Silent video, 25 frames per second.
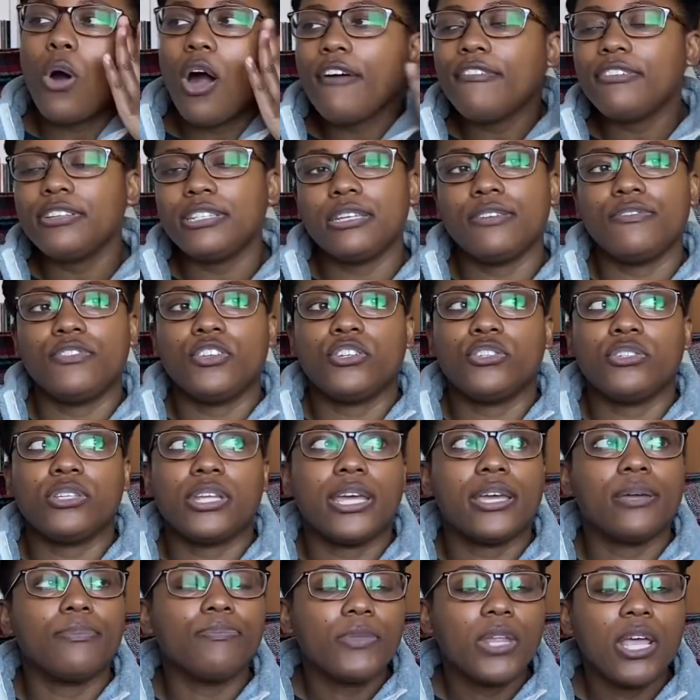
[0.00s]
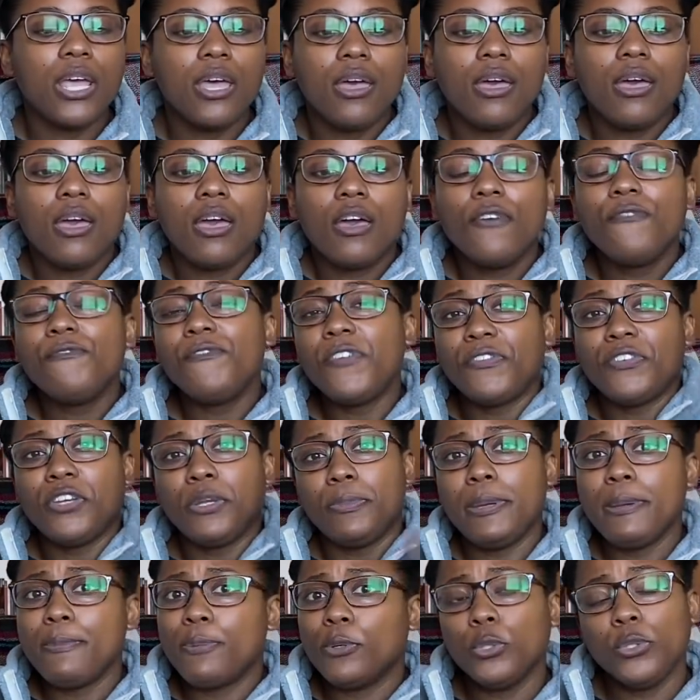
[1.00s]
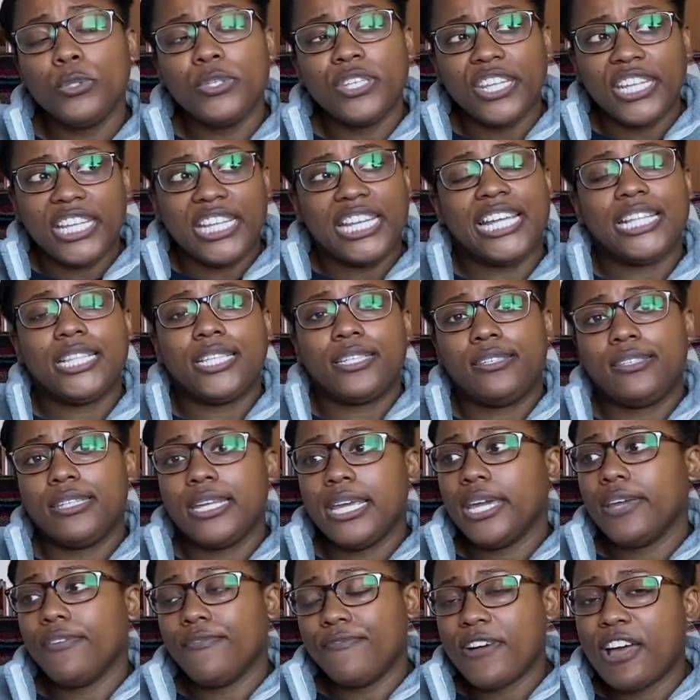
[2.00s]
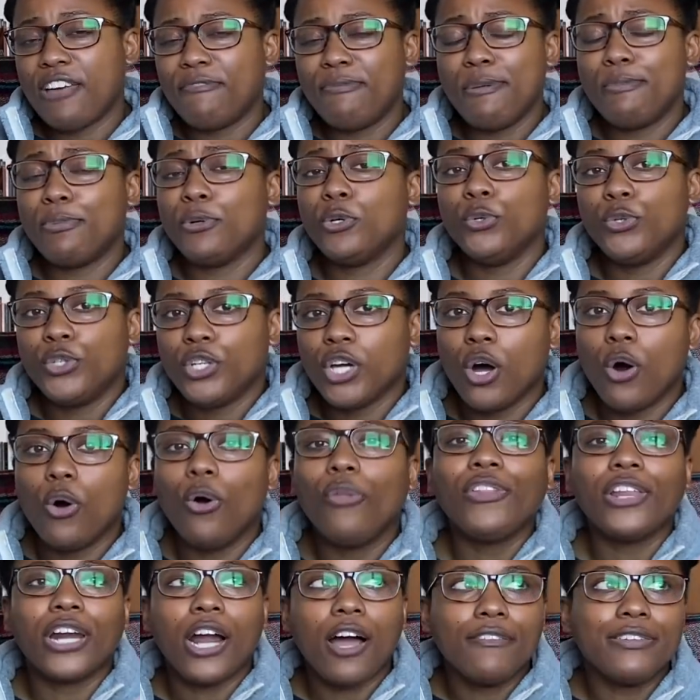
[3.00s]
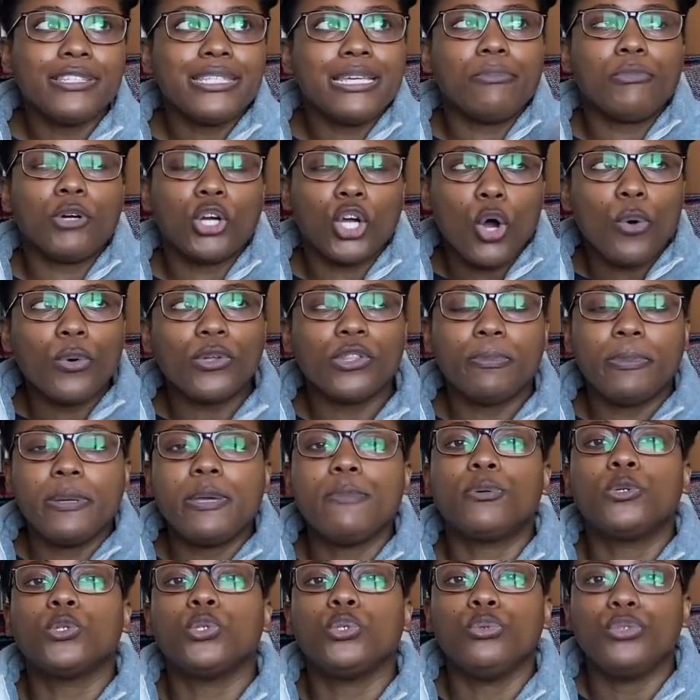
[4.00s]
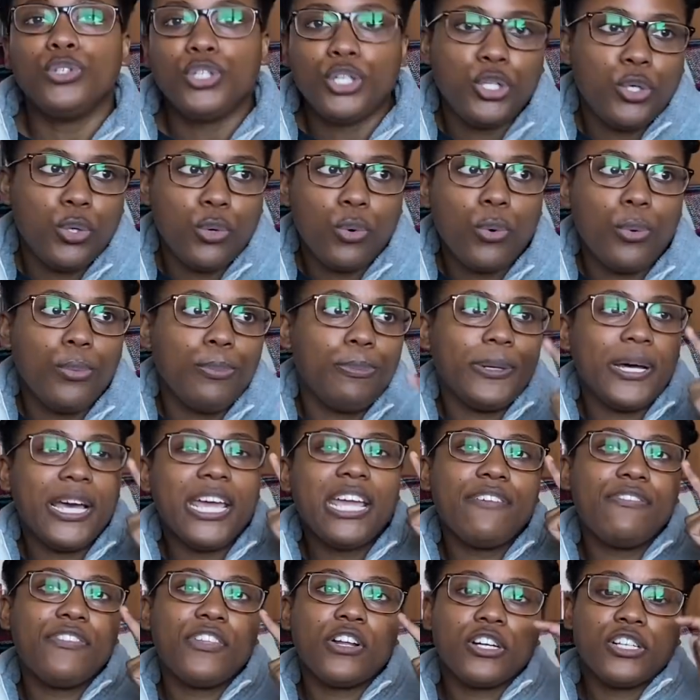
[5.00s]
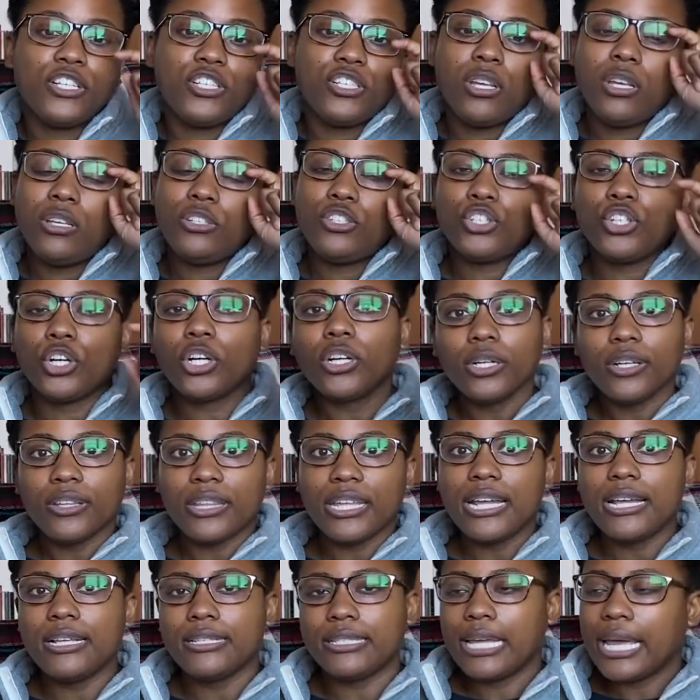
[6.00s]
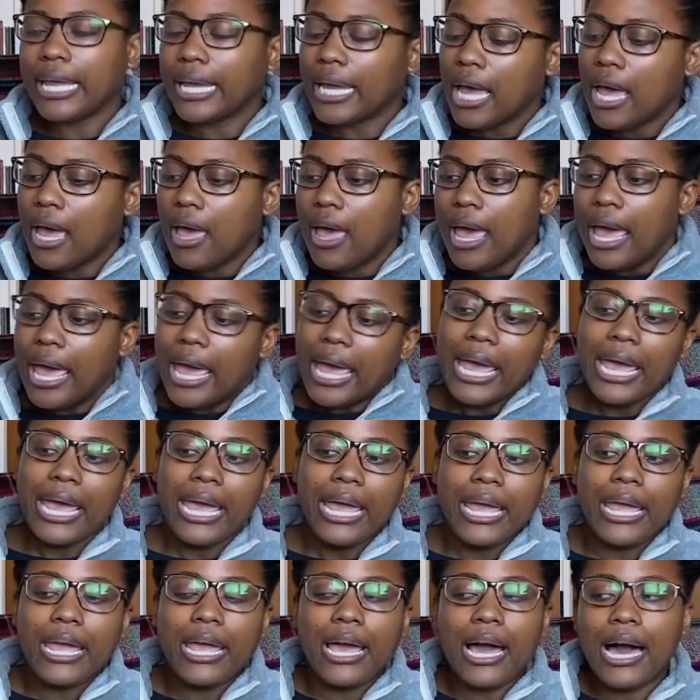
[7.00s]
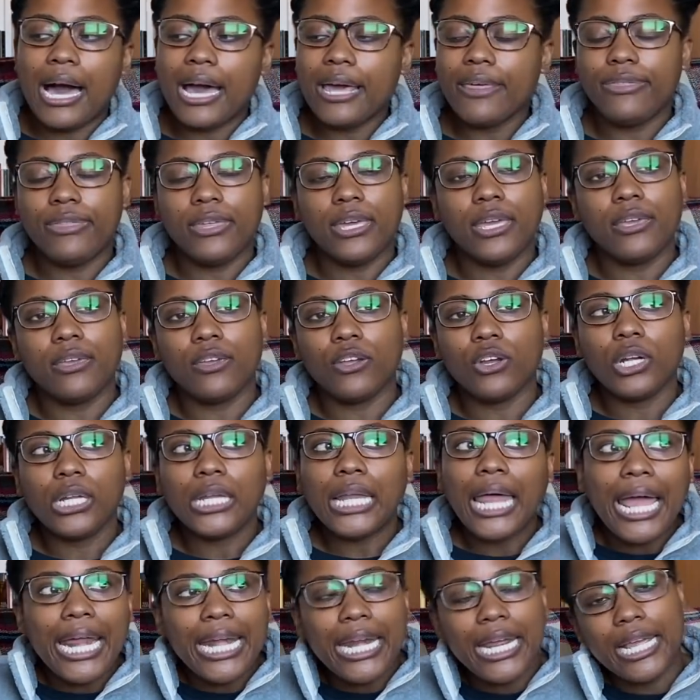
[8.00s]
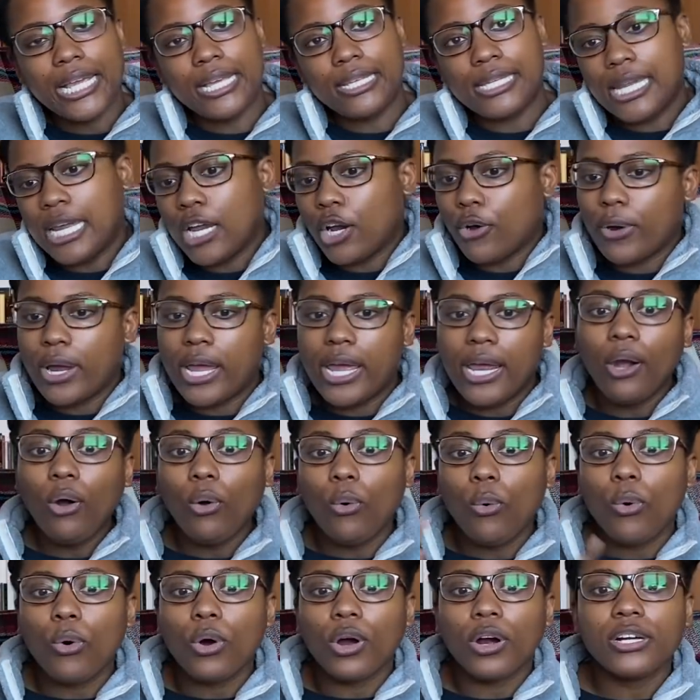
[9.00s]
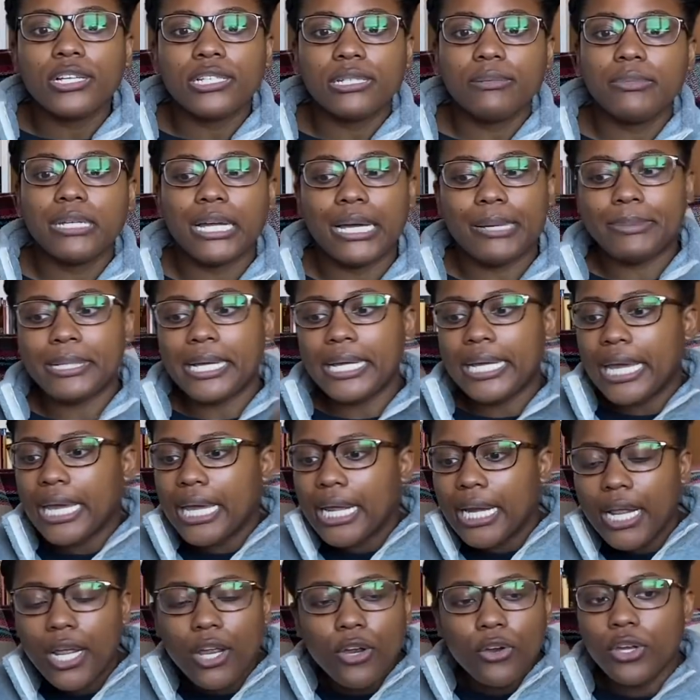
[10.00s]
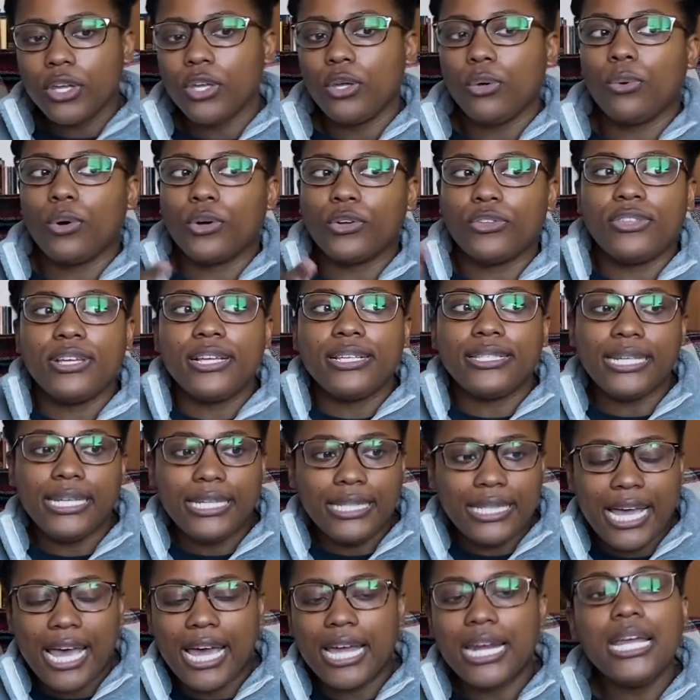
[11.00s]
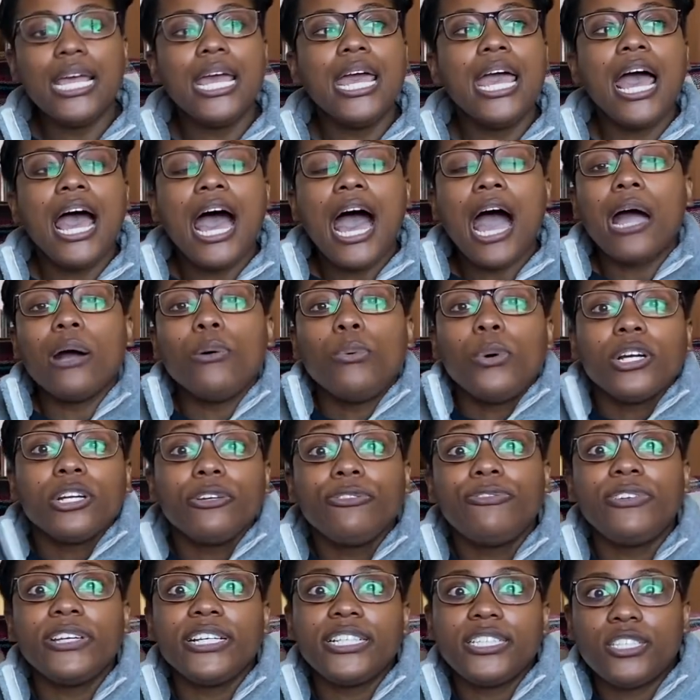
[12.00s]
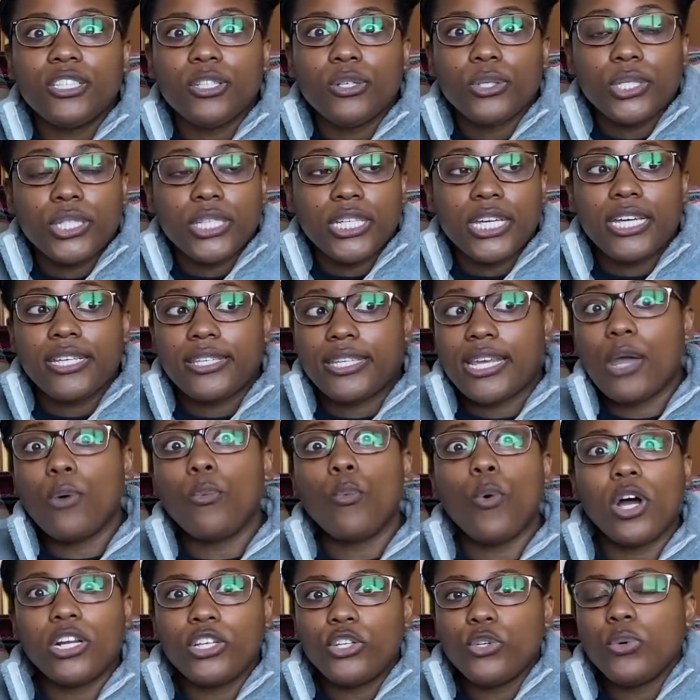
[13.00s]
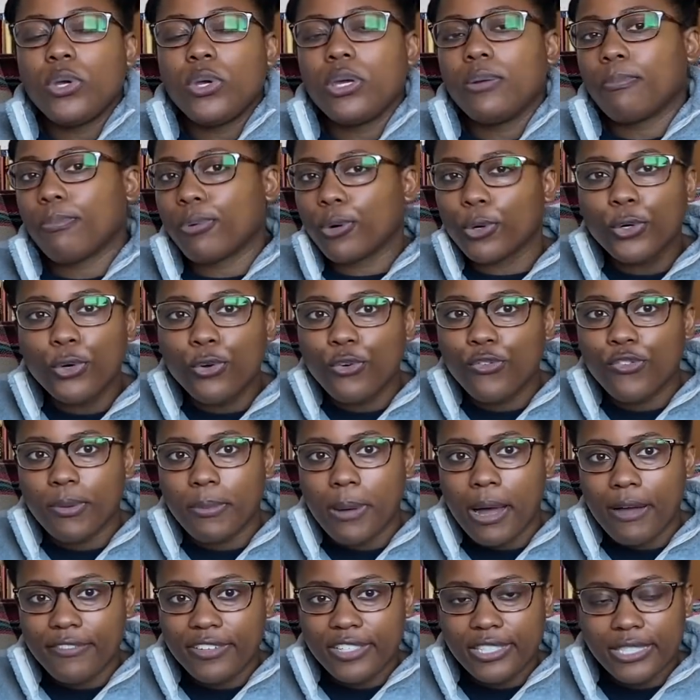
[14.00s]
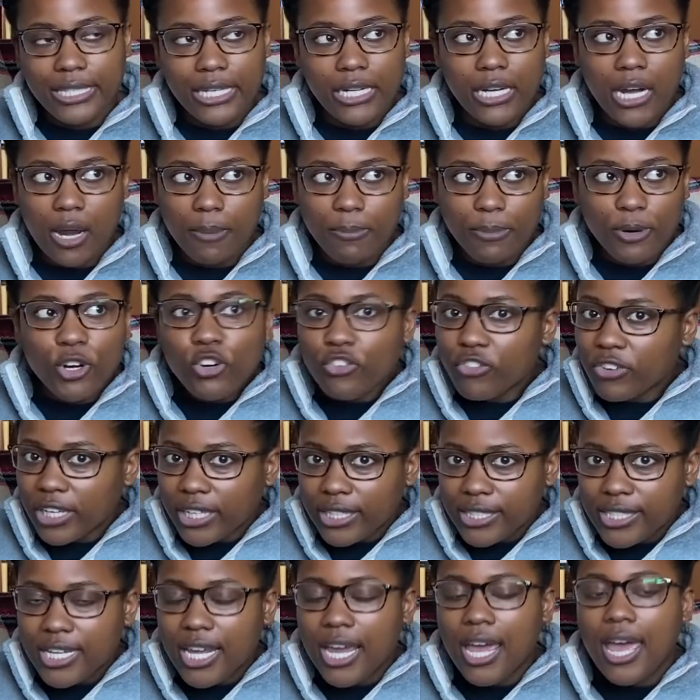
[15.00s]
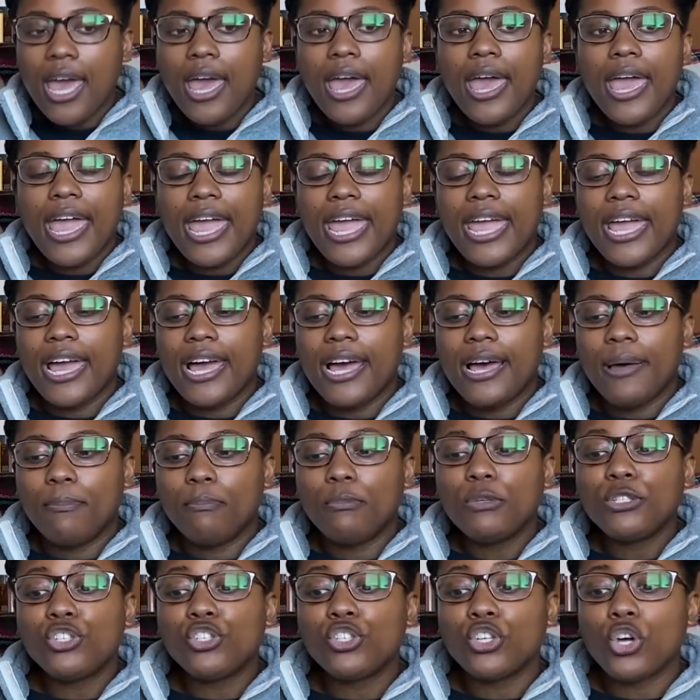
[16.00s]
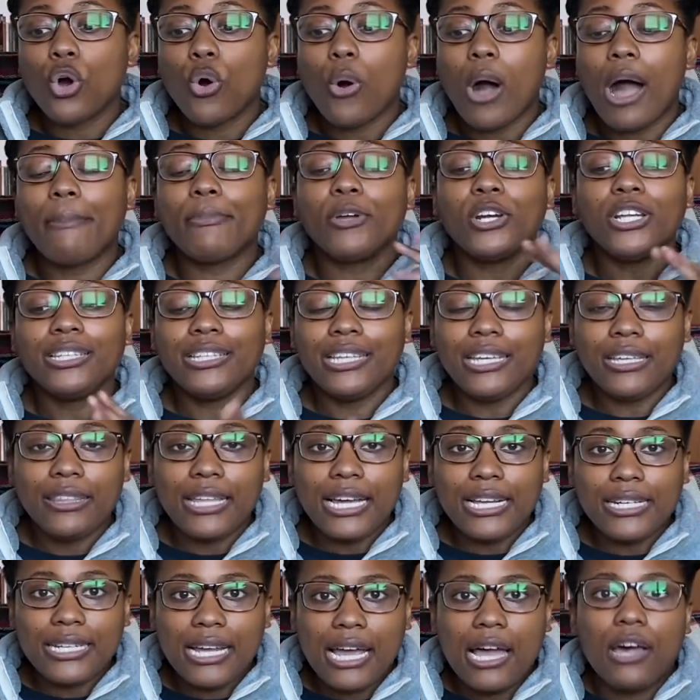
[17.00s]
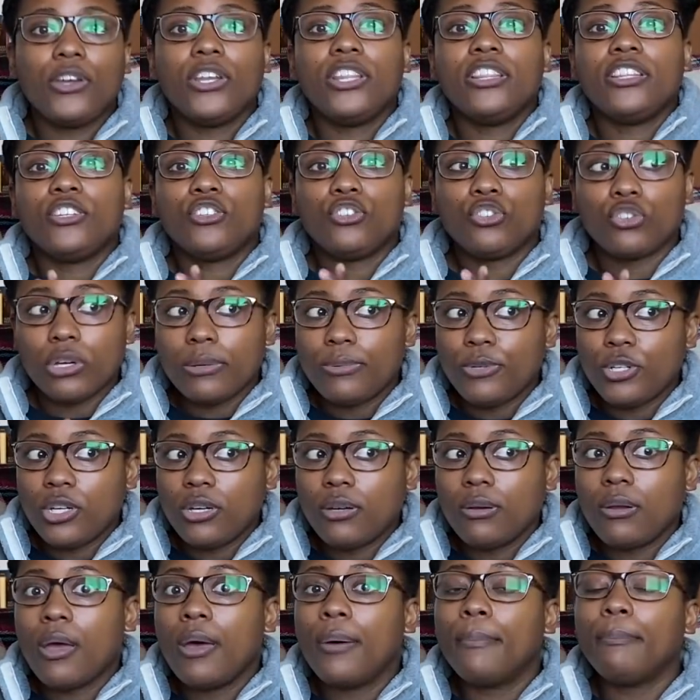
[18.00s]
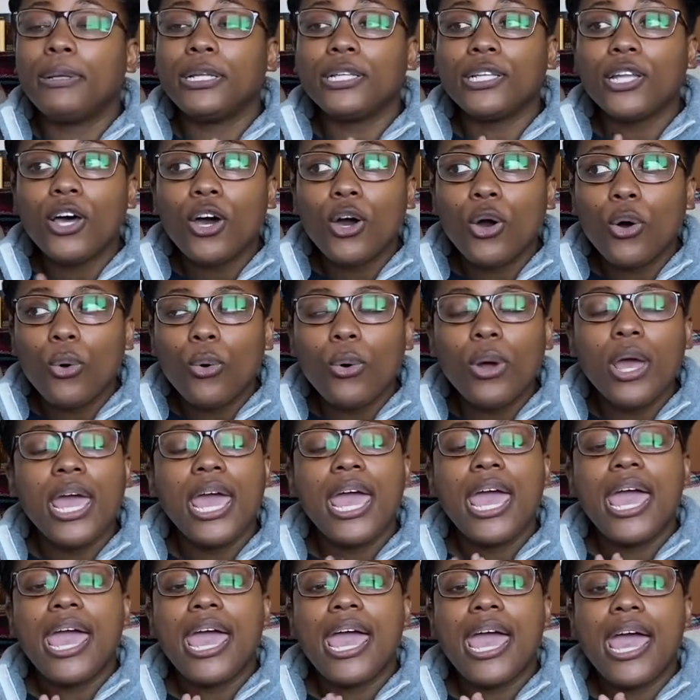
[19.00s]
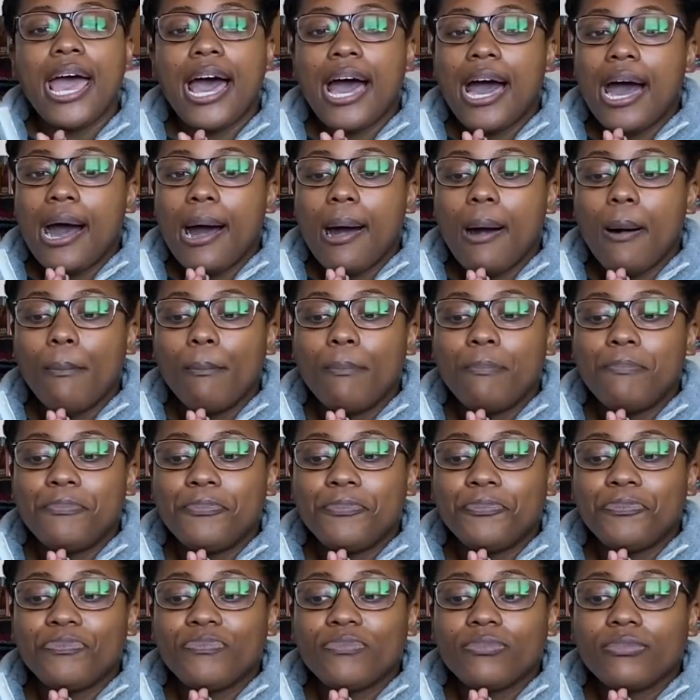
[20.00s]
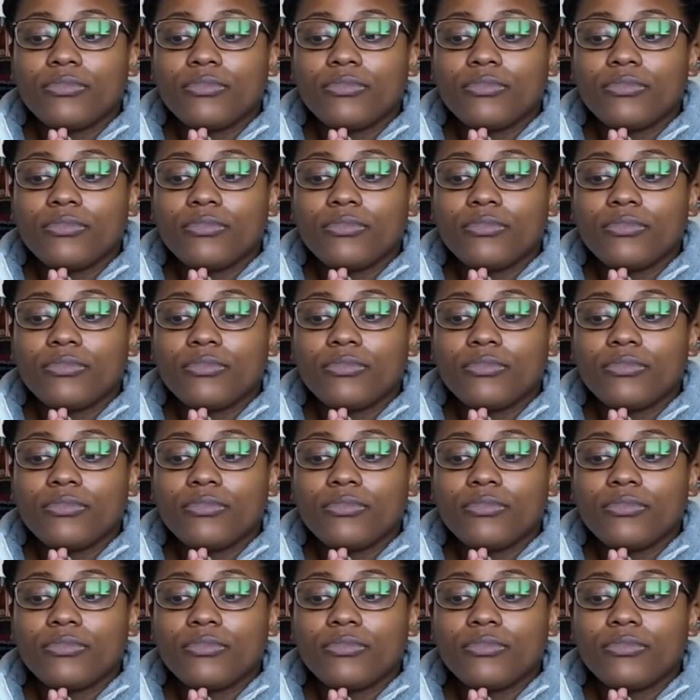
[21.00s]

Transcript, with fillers: obviously if there's like fifty people who say they like this thing and five people who don't, then obviously I'm gonna go with the people who do. But if there's certain things like, hey, I think your lighting isn't great, or sometimes I can't hear you, or things like that, I wanna fix those things. I want to improve. I'm obviously not perfect. And so I'm gonna link that down in the description below. Um,